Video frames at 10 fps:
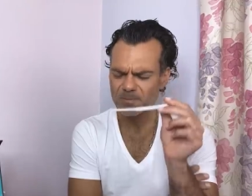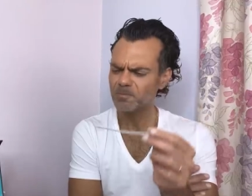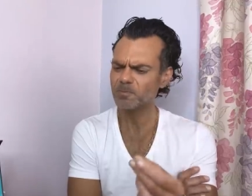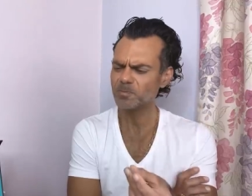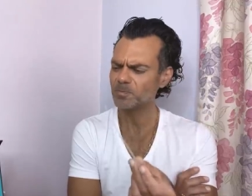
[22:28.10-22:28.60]

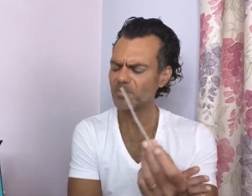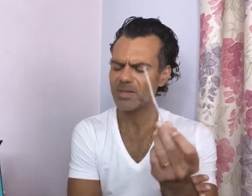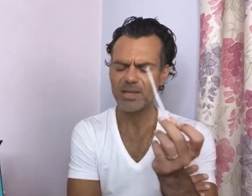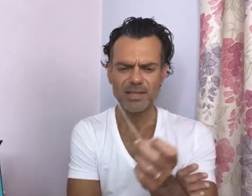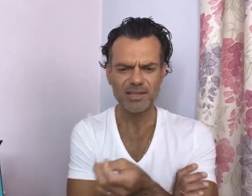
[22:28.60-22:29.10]
Hmm.
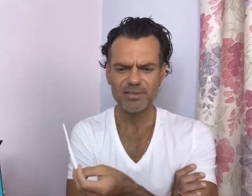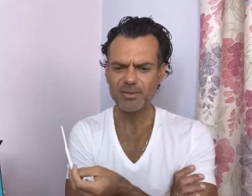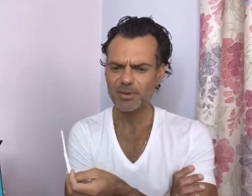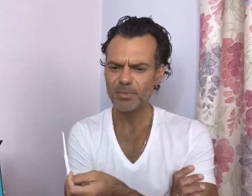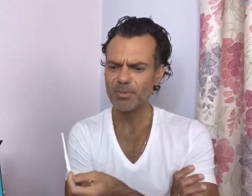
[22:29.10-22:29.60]
Give
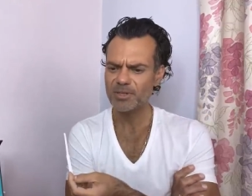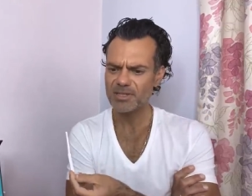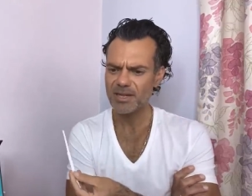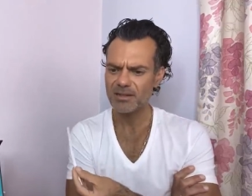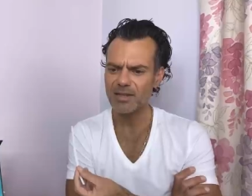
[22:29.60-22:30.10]
that one a moment to
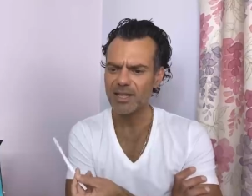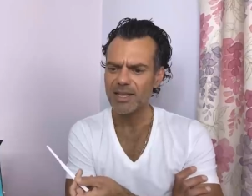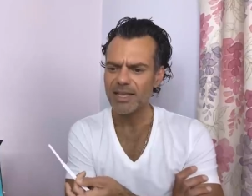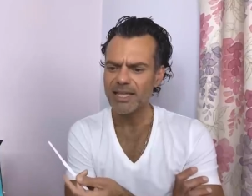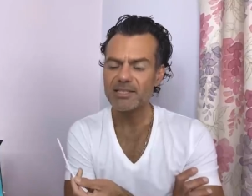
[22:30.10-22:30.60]
settle.
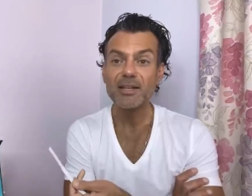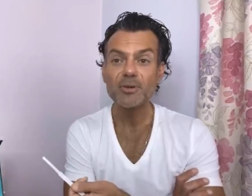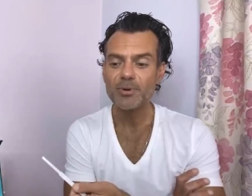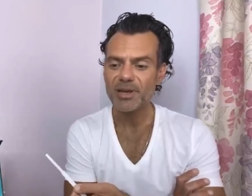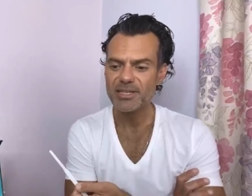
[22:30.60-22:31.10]

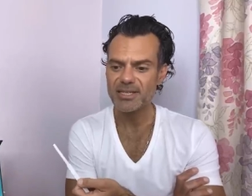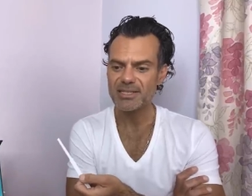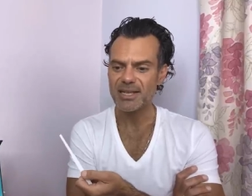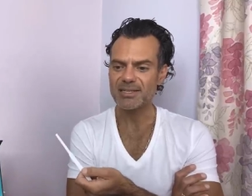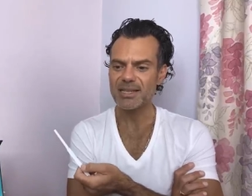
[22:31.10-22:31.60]
Interloper80
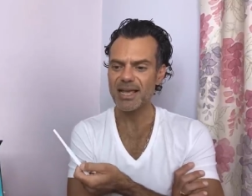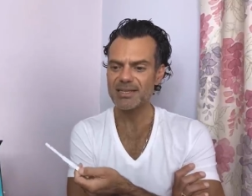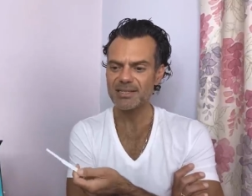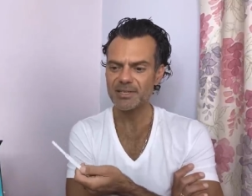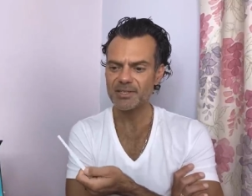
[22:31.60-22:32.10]
says,
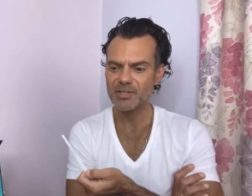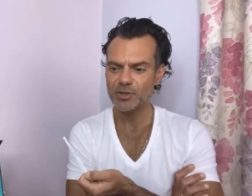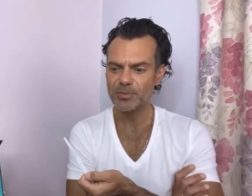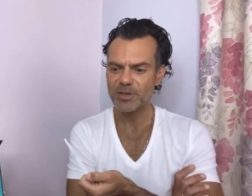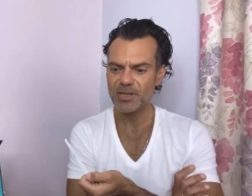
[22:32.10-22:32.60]
as a
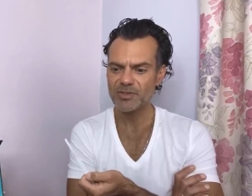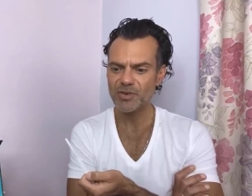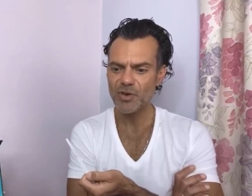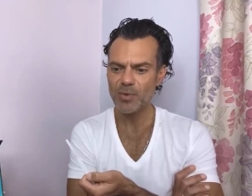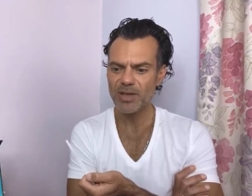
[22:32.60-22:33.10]
consumer, there's
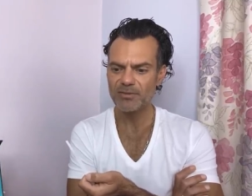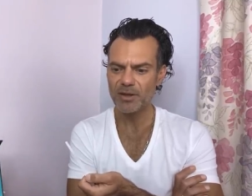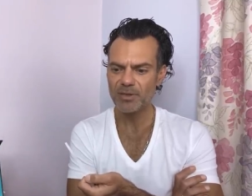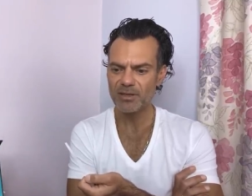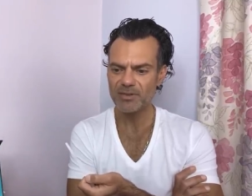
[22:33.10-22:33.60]
no way of
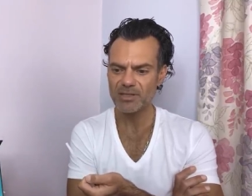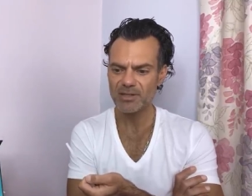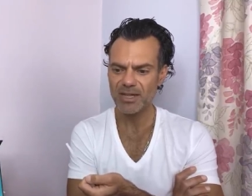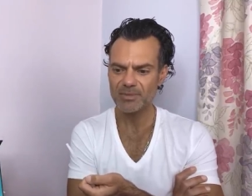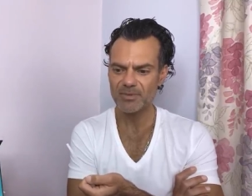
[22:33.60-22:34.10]
knowing if these
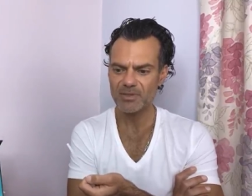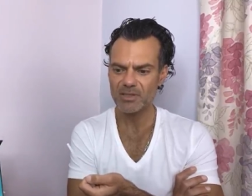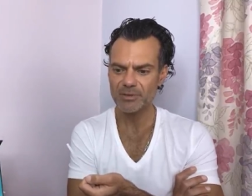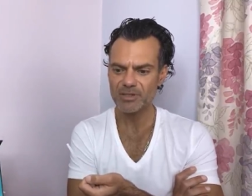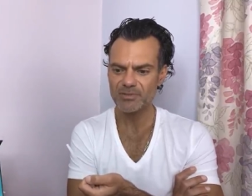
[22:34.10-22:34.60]
claims of
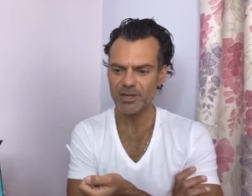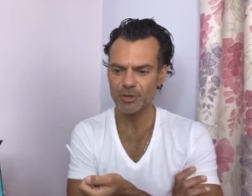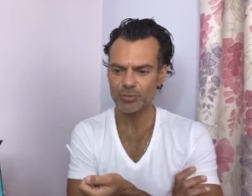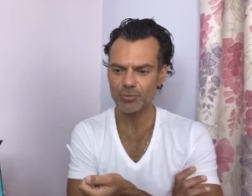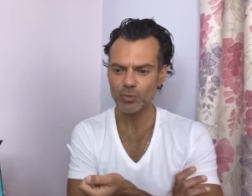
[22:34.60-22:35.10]
exclusive
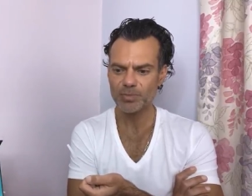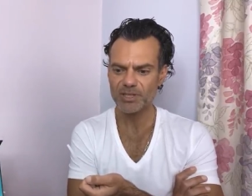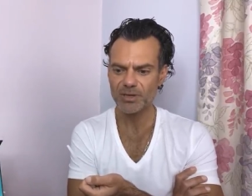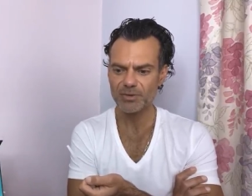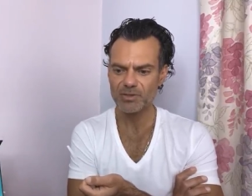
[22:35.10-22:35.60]
natural raw
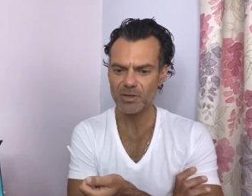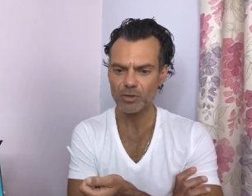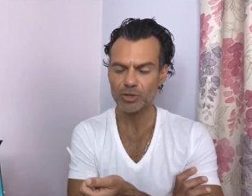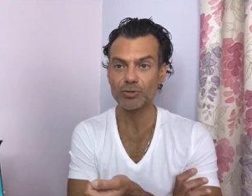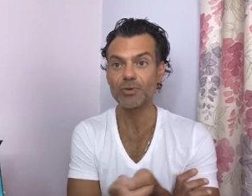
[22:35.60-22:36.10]
materials
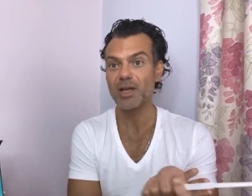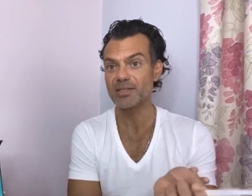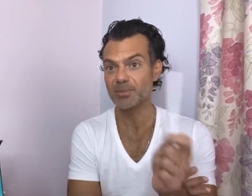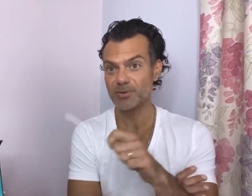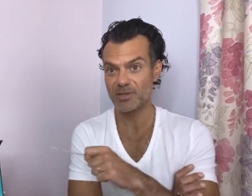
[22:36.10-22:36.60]
are true. I
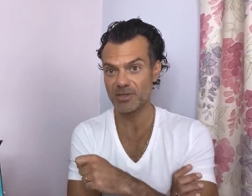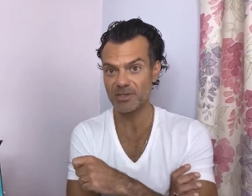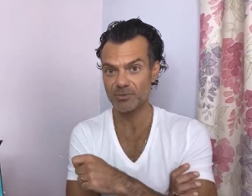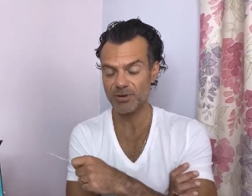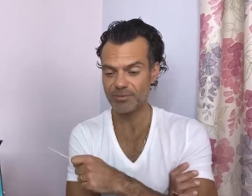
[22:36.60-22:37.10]
suppose this
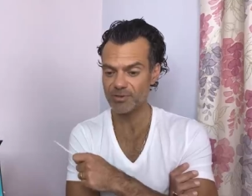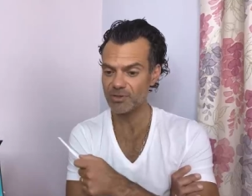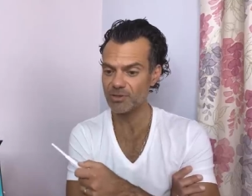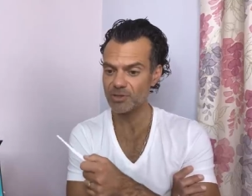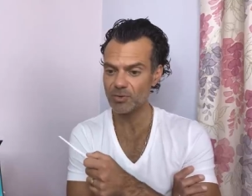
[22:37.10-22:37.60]
is in reference
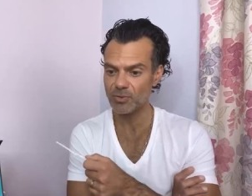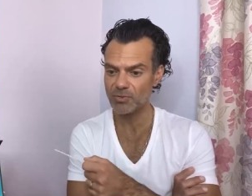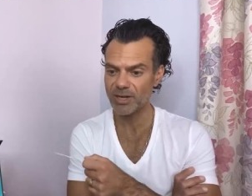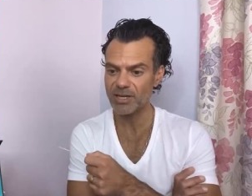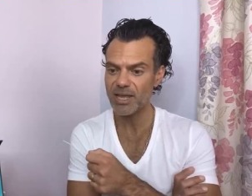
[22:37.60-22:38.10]
to the Dior,
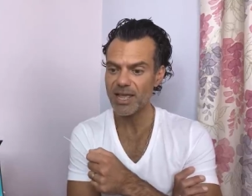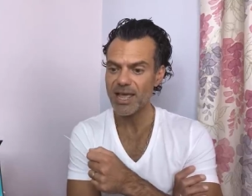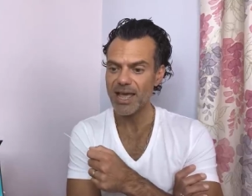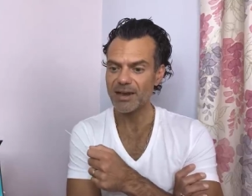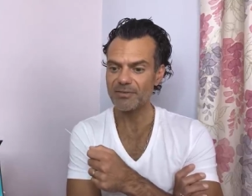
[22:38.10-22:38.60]
right?
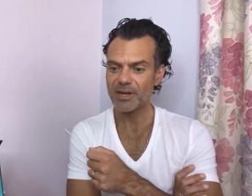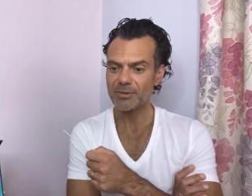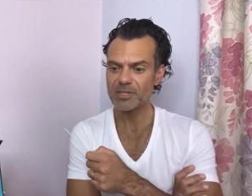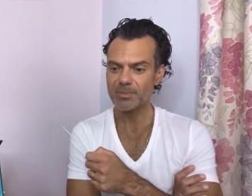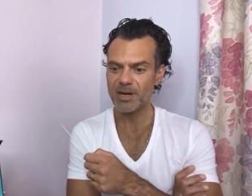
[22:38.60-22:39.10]
And
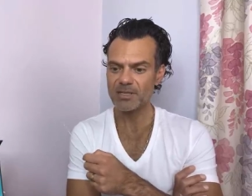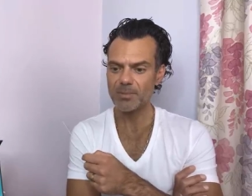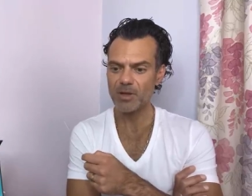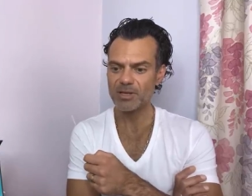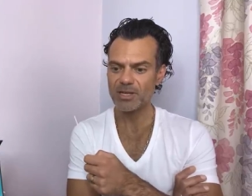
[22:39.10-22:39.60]
fragrance brands
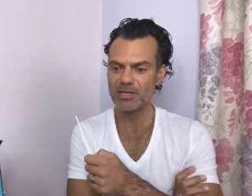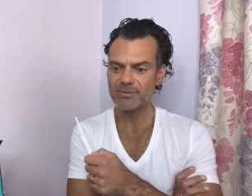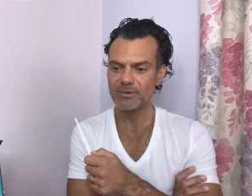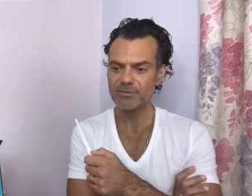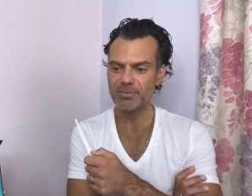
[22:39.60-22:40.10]
marketing
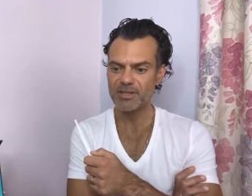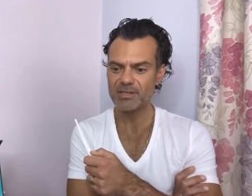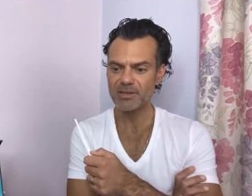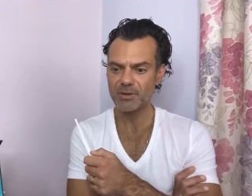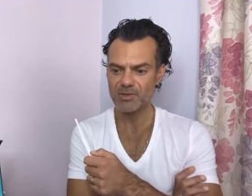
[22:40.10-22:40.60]
is full of
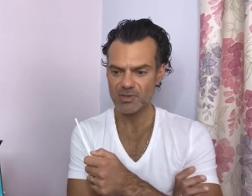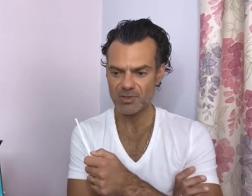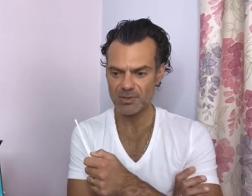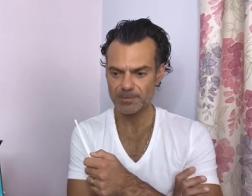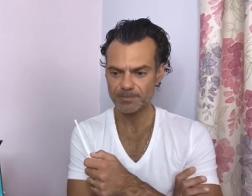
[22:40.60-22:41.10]
myths and
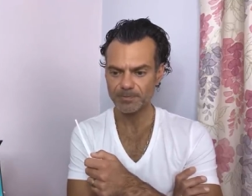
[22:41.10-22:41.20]
nonsense.